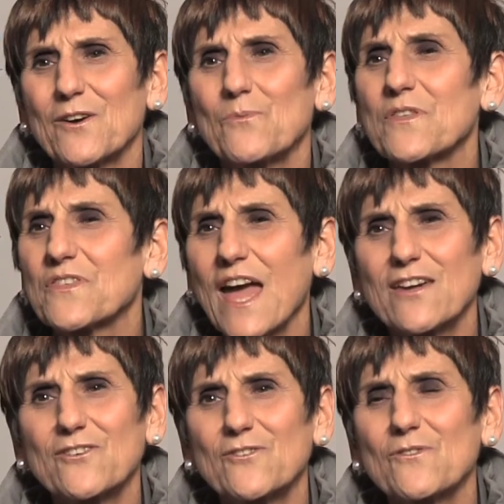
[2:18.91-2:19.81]
We
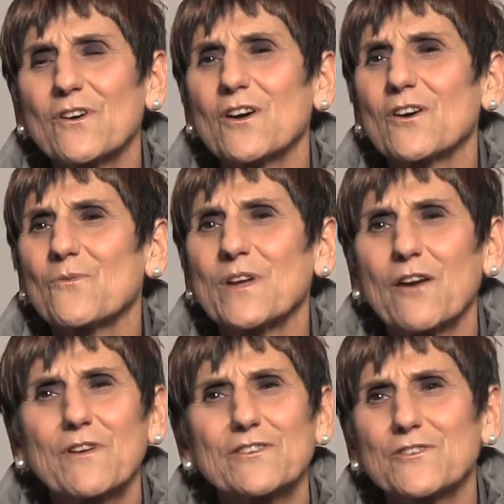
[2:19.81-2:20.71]
thank you. We
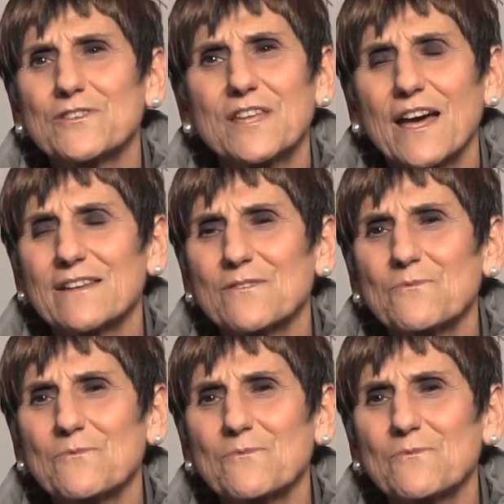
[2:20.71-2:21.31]
are in your debt.